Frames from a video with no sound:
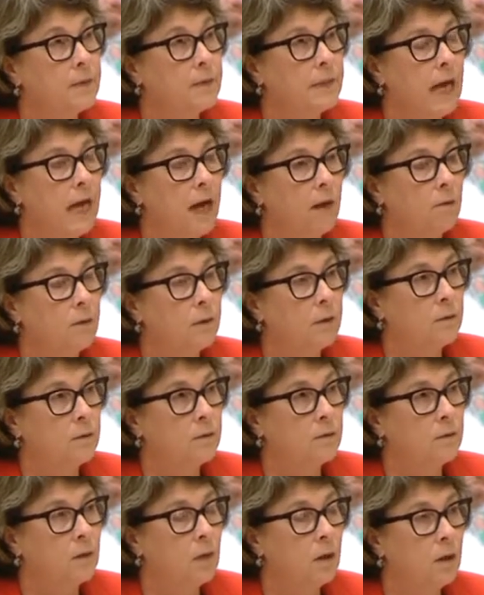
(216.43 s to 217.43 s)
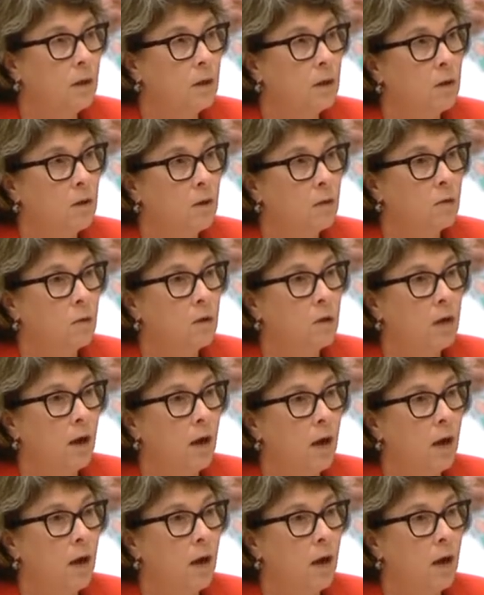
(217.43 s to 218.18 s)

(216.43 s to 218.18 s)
Darwin, Groote